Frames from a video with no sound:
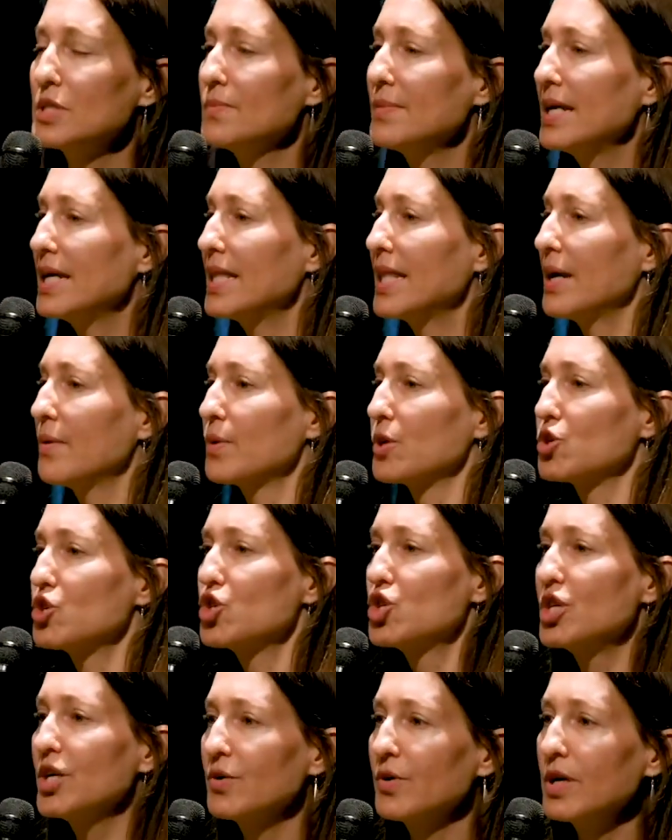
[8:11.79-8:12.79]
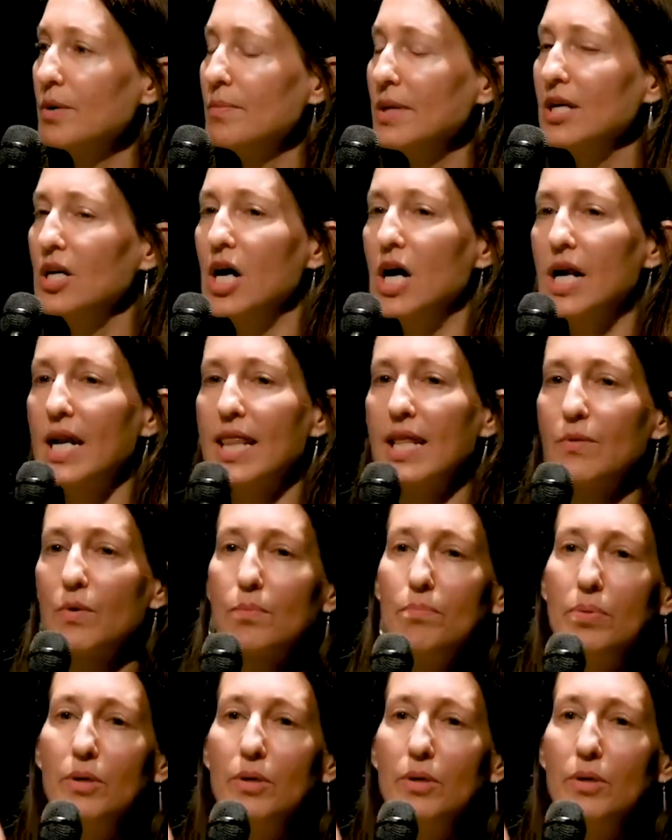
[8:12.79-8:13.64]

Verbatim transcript: to me and they were cheering me on and they were